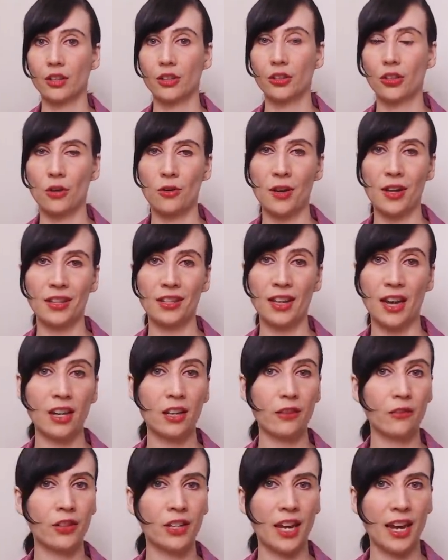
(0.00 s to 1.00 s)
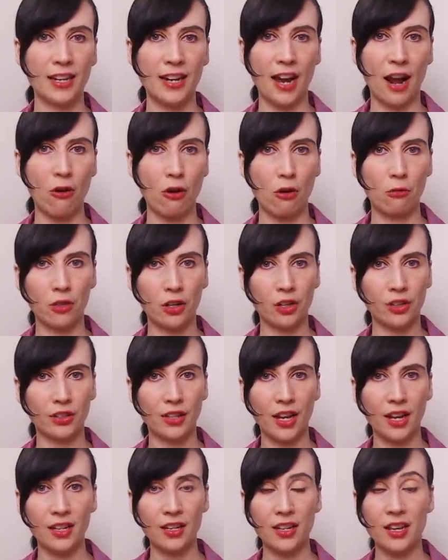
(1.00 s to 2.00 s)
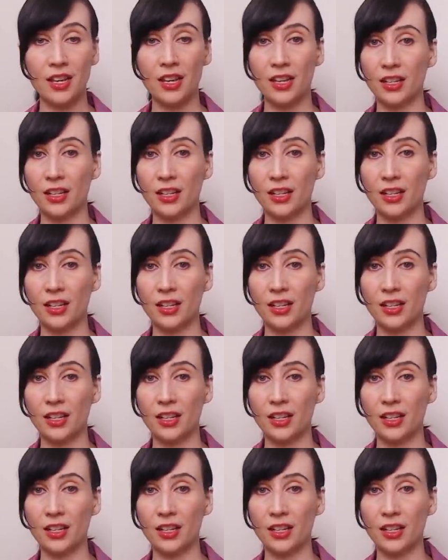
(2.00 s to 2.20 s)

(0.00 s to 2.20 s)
So at the end of an 8-hour workday,